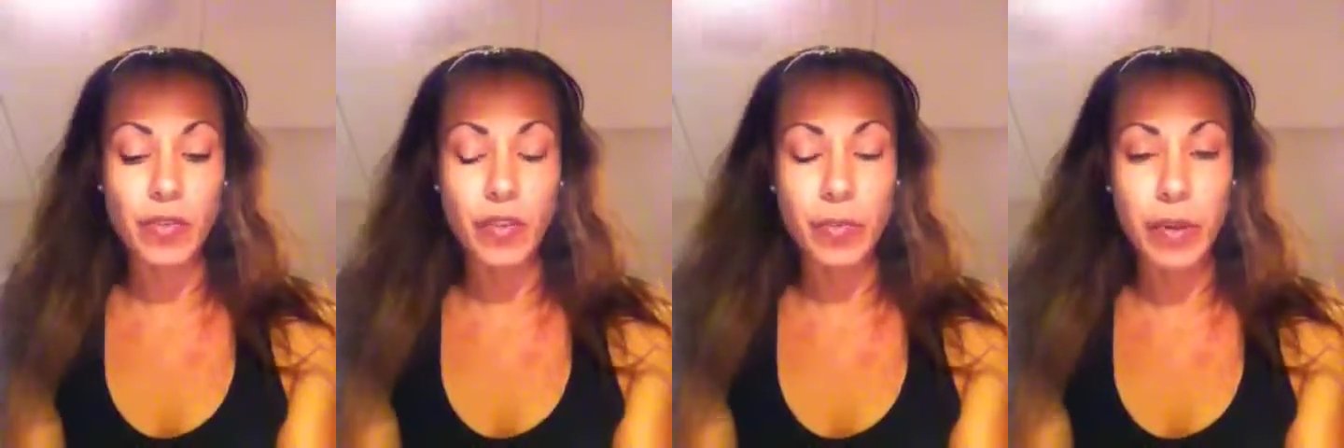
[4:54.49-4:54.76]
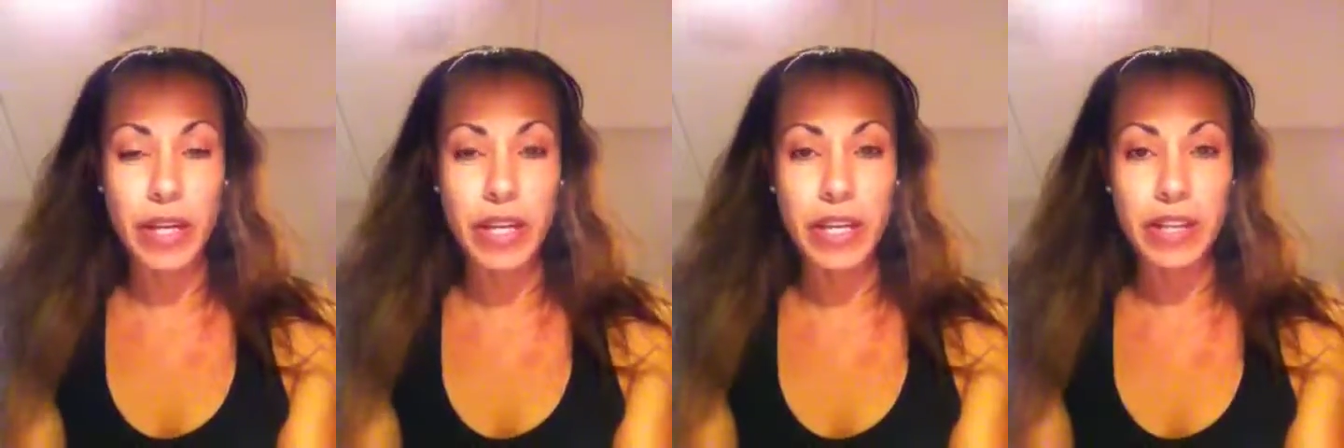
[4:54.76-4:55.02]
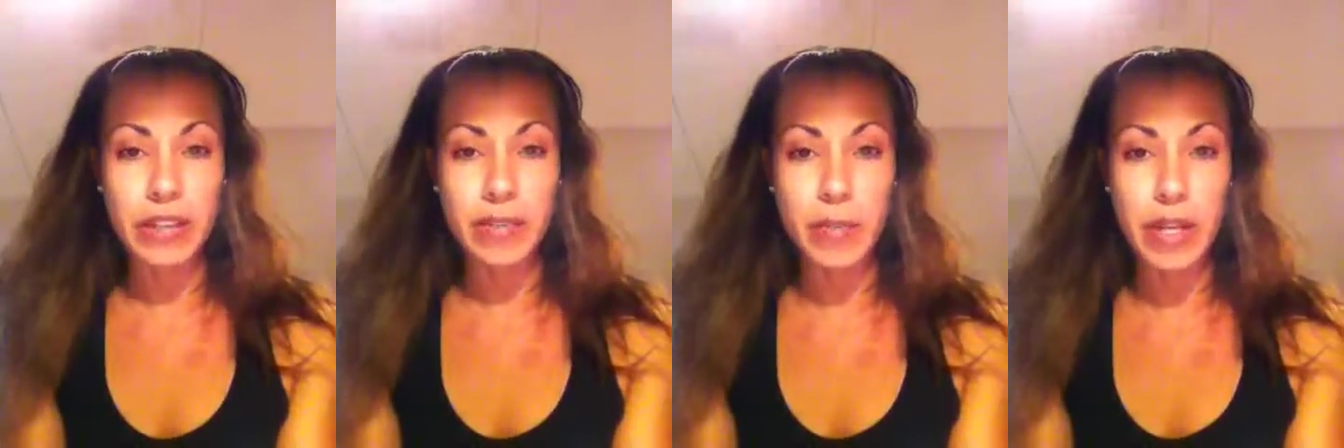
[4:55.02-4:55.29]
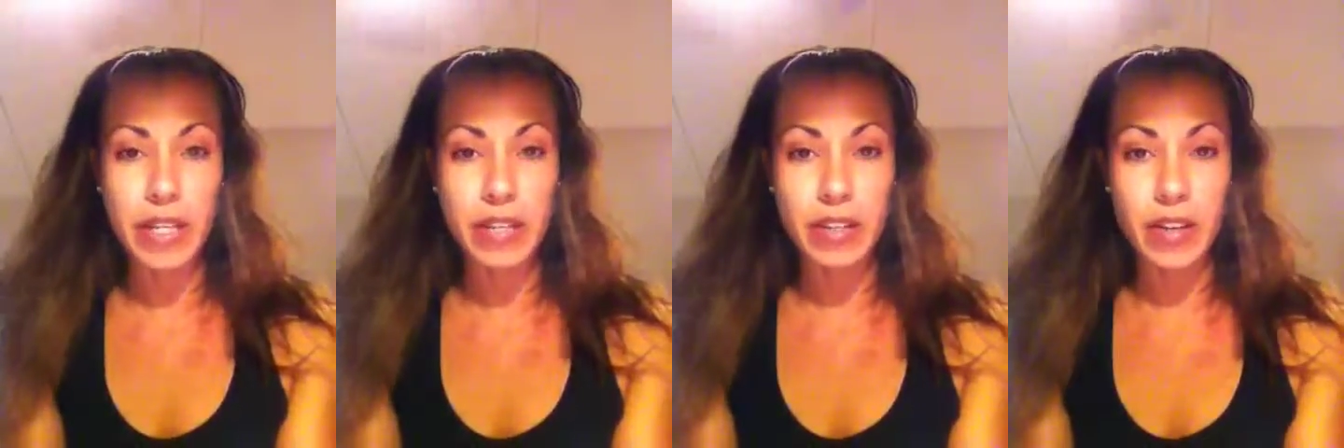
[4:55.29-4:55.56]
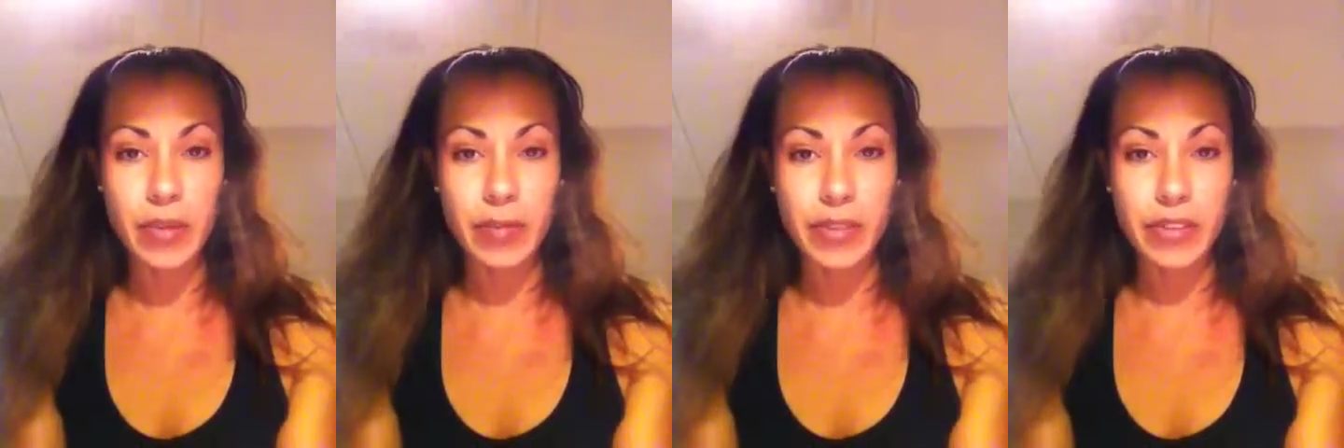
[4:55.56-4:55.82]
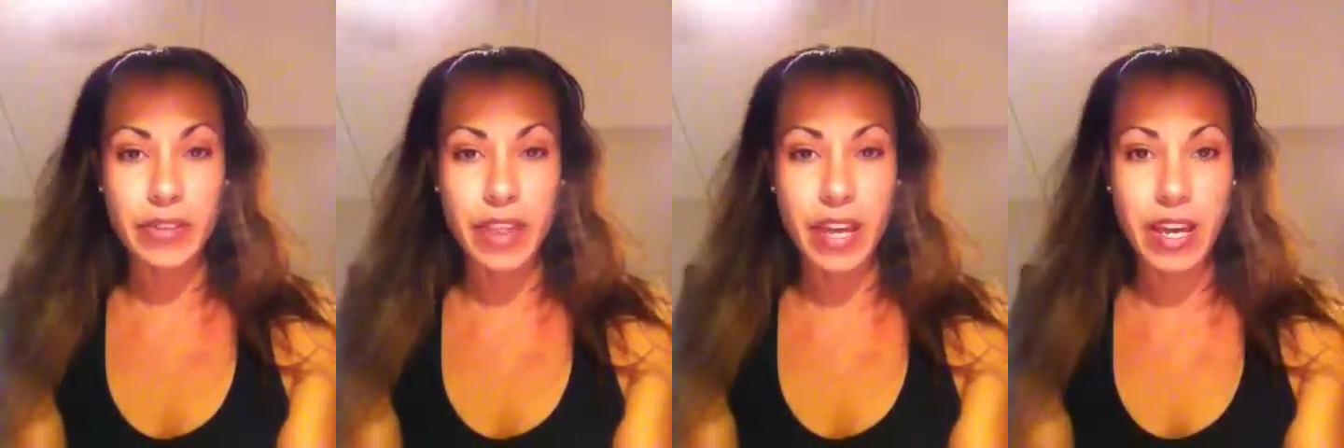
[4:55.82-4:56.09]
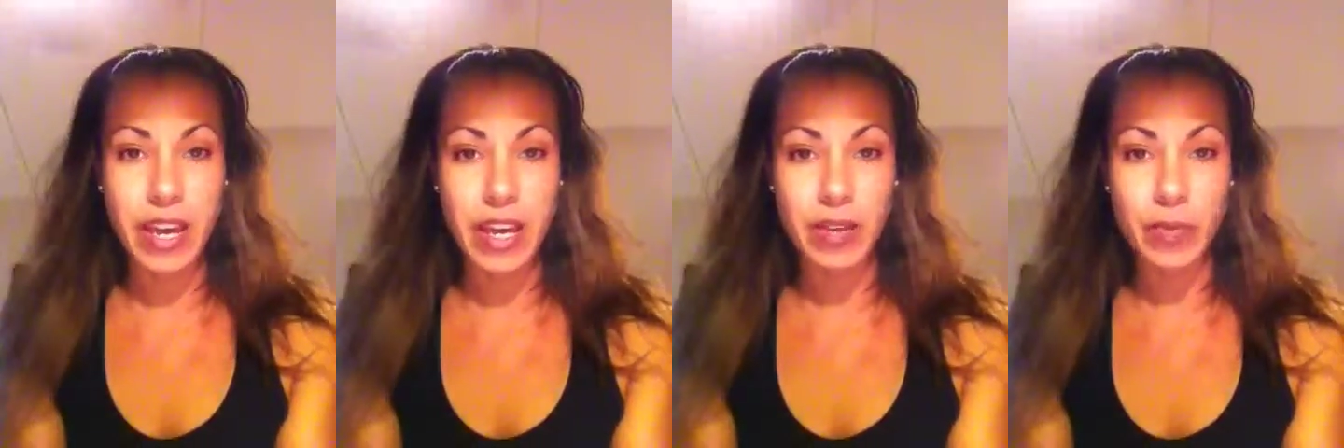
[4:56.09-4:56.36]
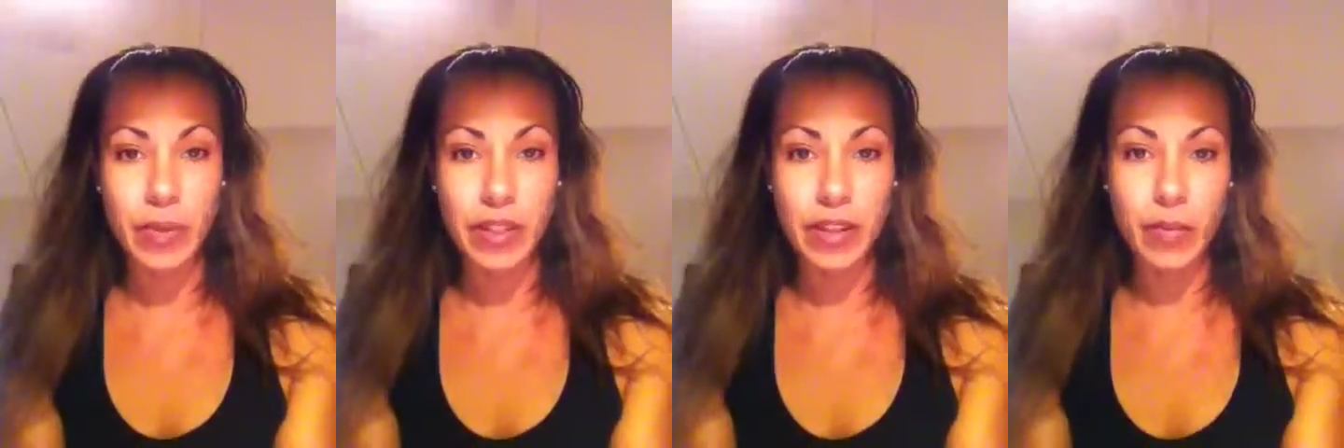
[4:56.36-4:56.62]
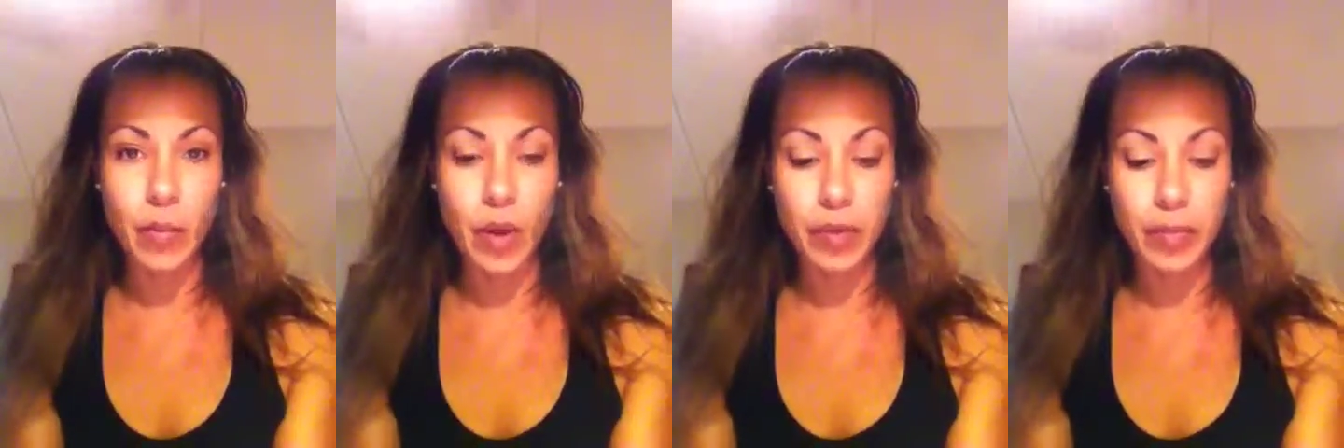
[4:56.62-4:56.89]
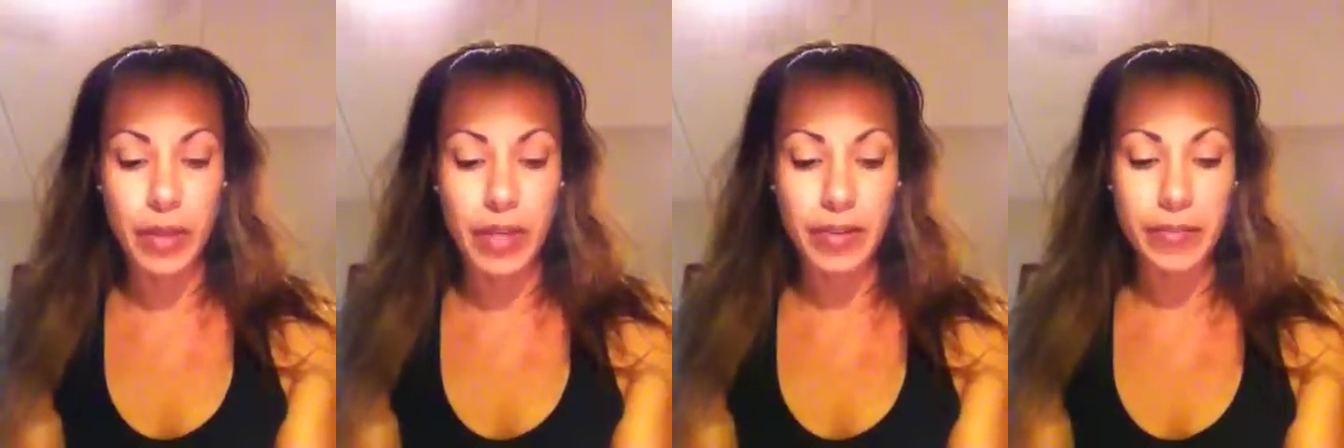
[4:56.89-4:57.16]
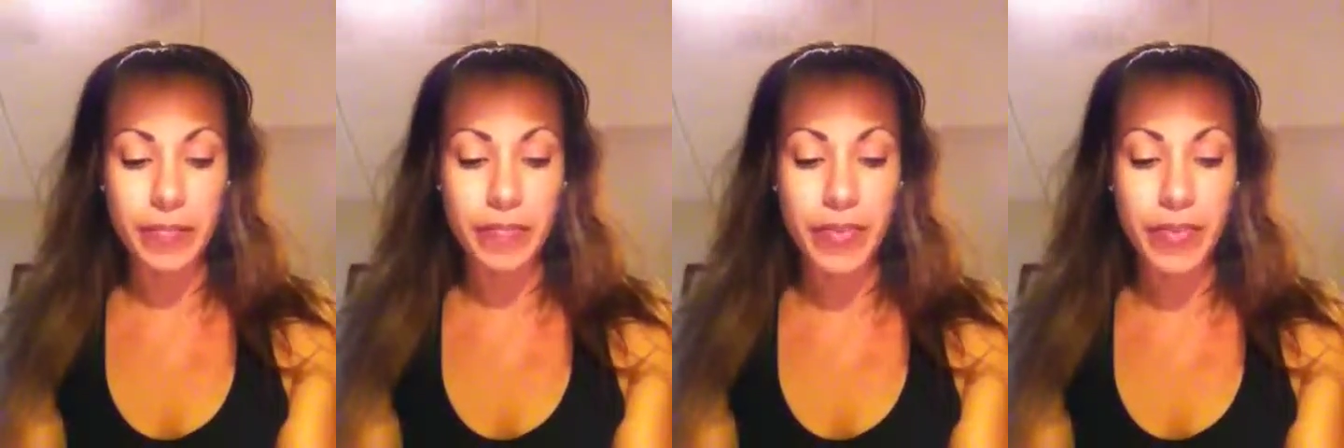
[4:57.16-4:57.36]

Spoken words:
repeating as many times as they can within 1 minute.